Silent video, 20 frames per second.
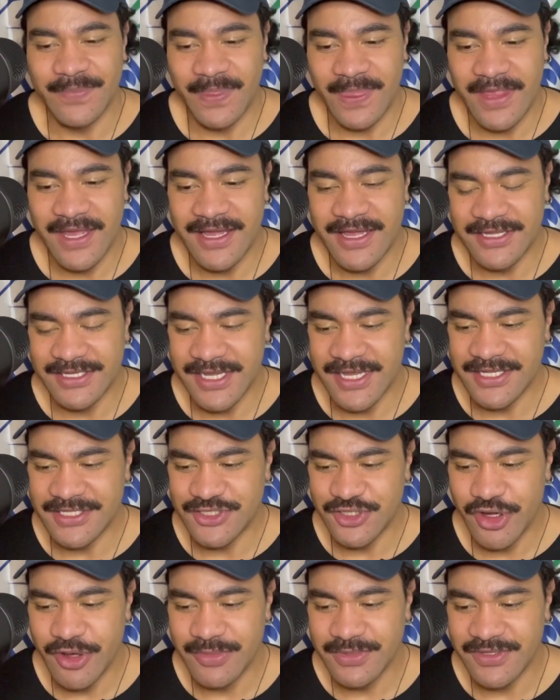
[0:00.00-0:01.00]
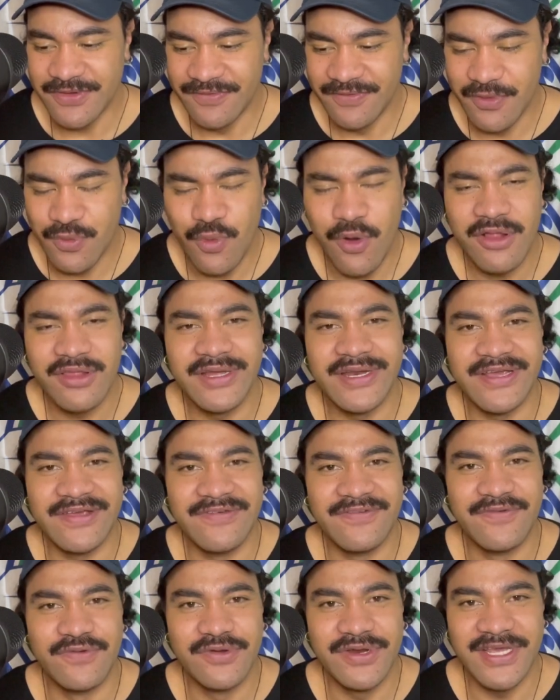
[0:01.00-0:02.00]
in terms of quality
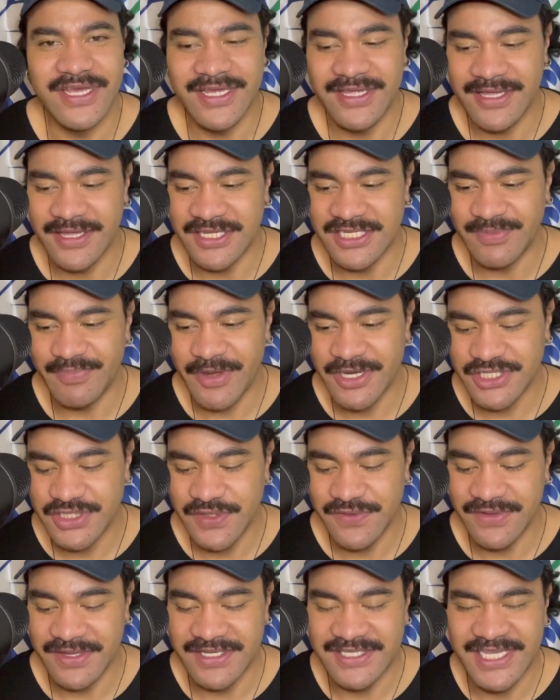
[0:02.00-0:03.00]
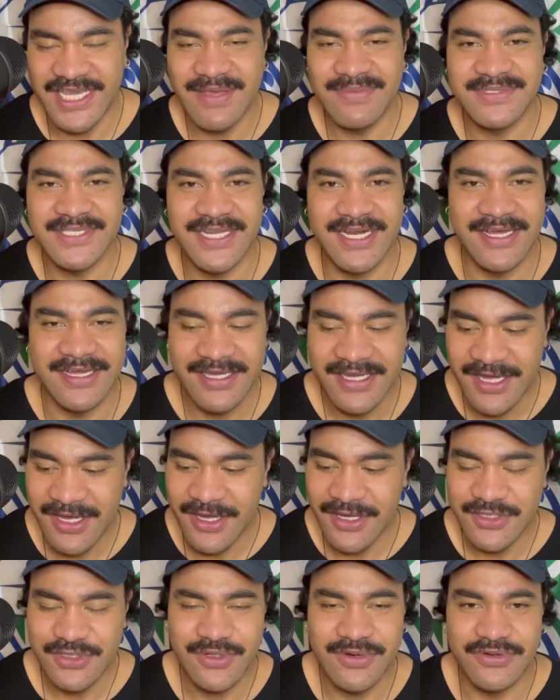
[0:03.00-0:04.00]
footy, especially of the teams that are
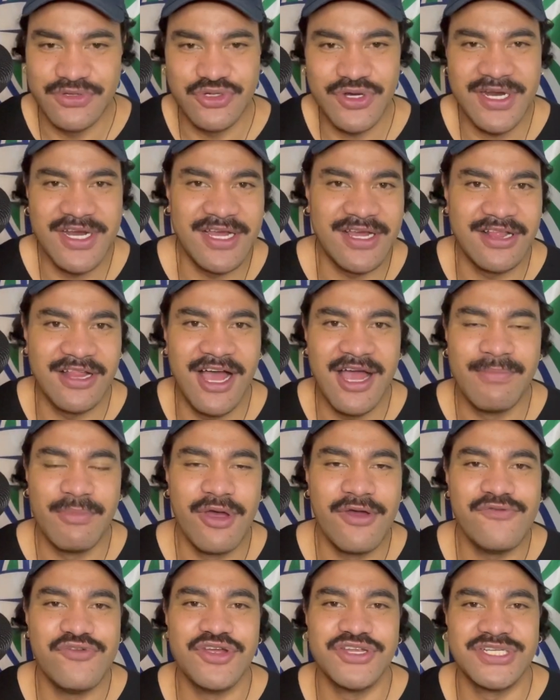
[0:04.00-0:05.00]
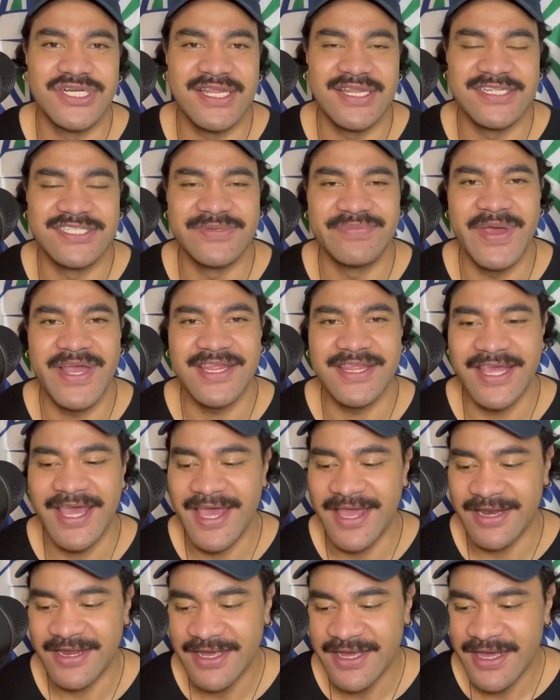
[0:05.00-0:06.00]
sort of trying to climb over each other to make the
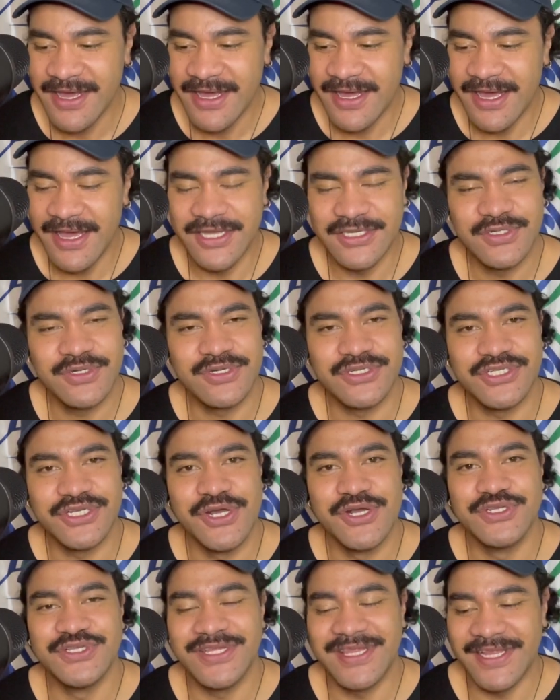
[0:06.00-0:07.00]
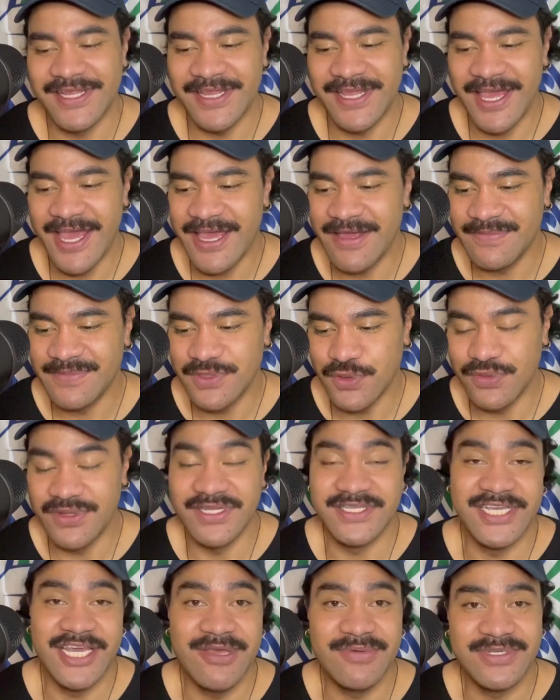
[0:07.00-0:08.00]
8, it sort of shows you that the games or the
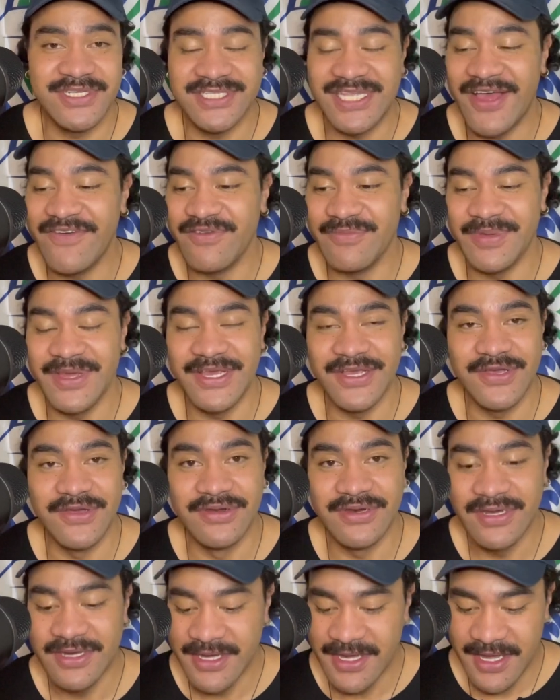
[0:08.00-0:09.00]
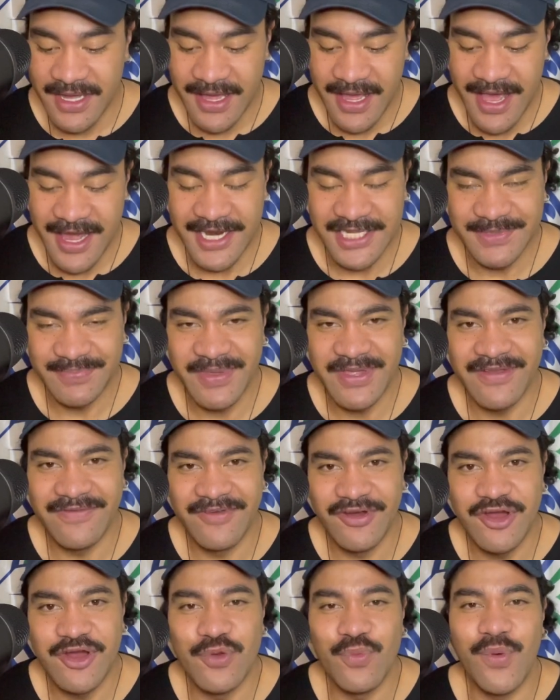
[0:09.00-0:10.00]
teams just haven't been good. And it's been
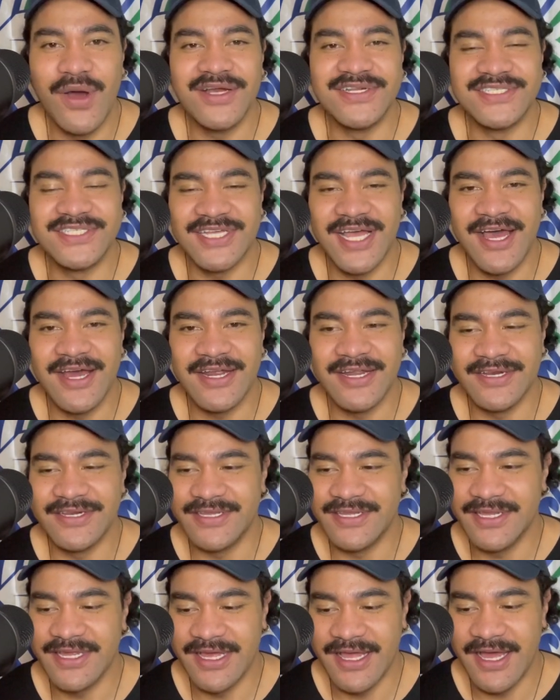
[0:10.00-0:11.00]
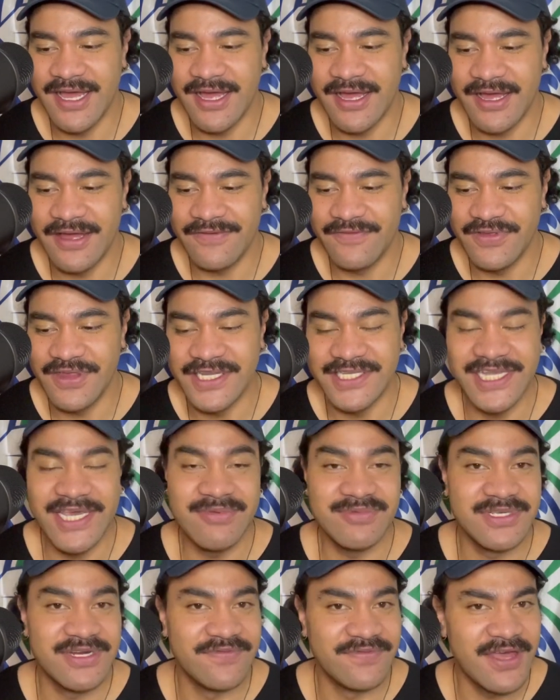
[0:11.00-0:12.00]
very one-sided for the
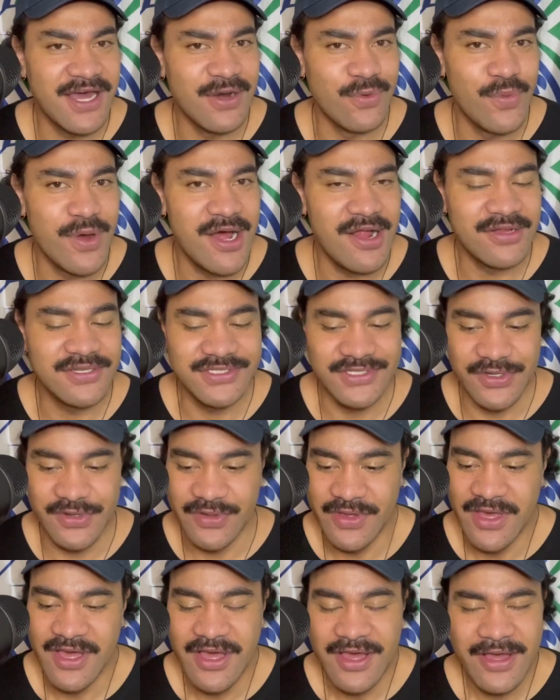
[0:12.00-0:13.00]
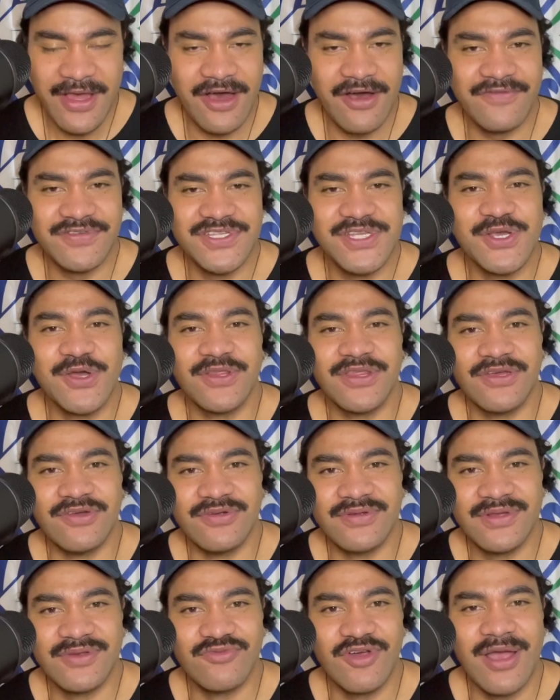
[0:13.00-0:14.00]
teams that have done well. So obviously you got the
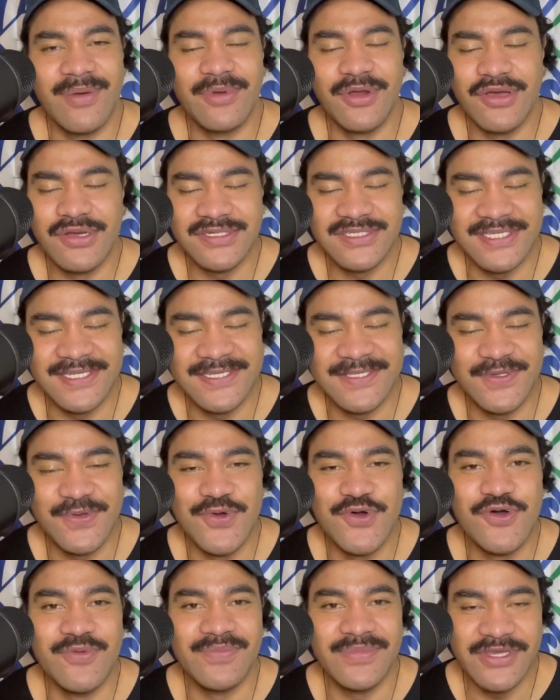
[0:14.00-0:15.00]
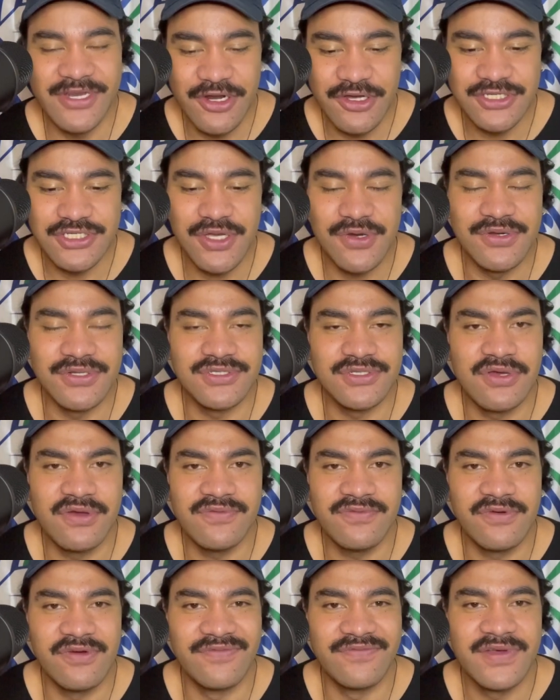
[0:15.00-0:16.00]
Rabbitohs, the Storm, so on and so
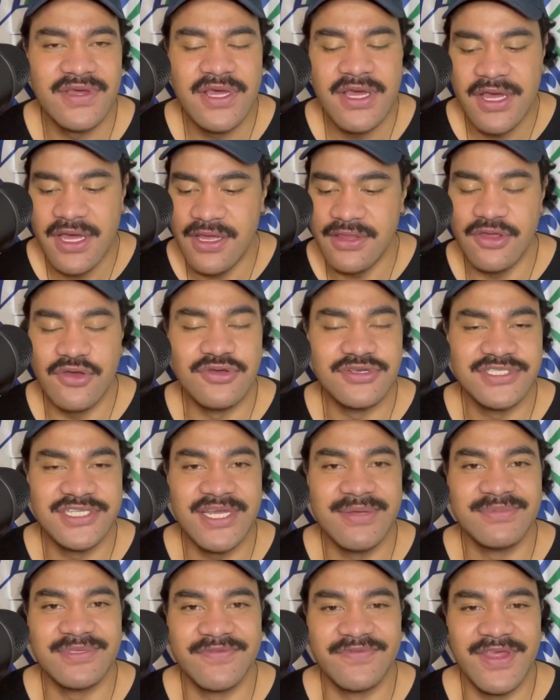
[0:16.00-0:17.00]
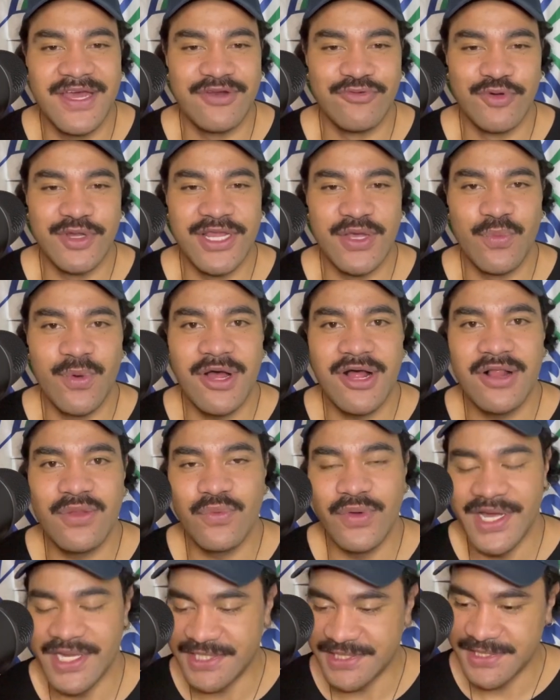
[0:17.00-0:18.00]
forth. Those teams have done really well,
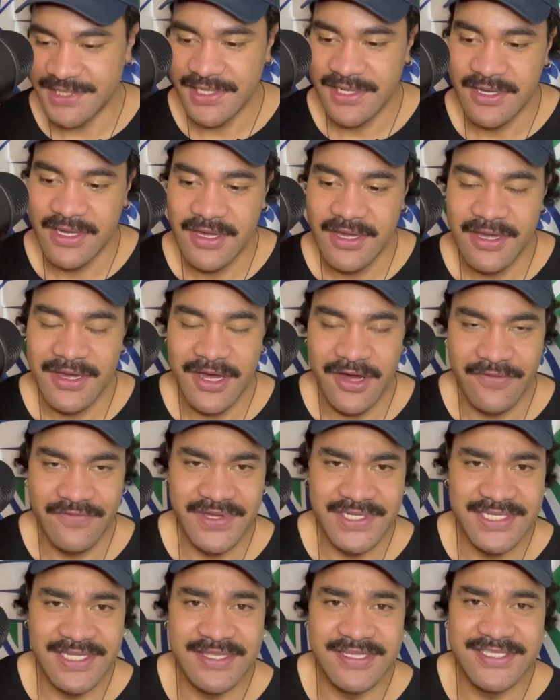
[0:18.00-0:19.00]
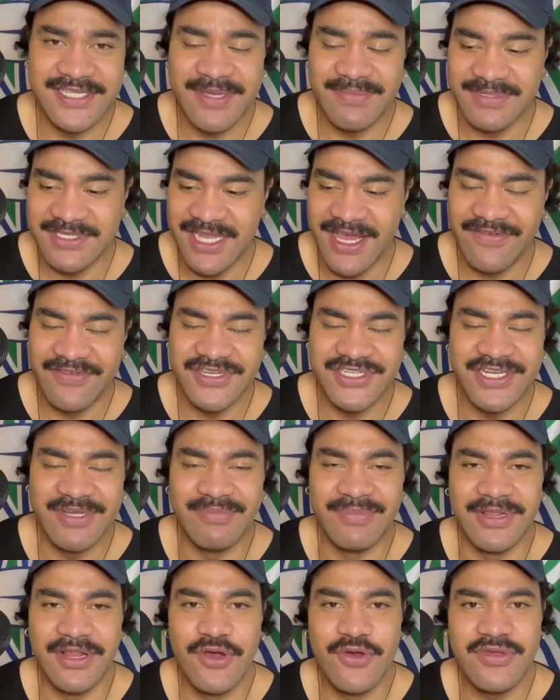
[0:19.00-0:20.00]
whereas obviously the teams lavishing
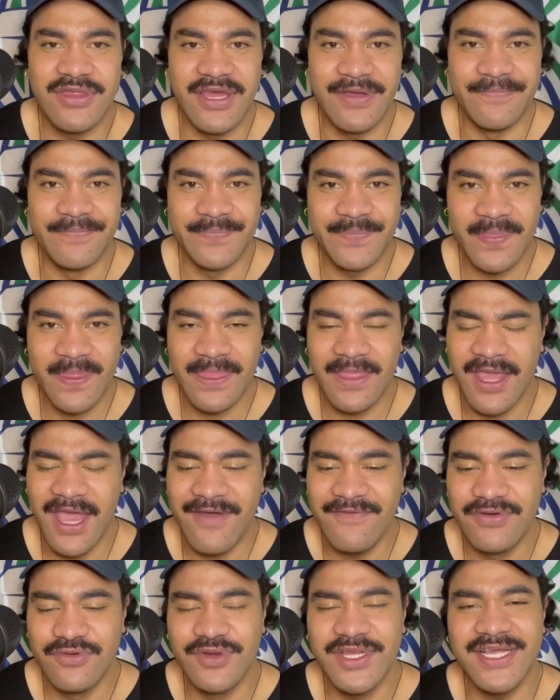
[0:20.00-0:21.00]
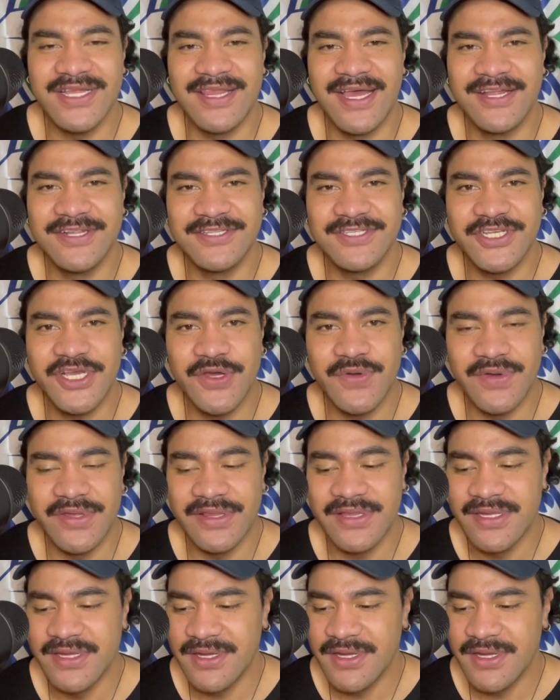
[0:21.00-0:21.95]
below them haven't really done so. And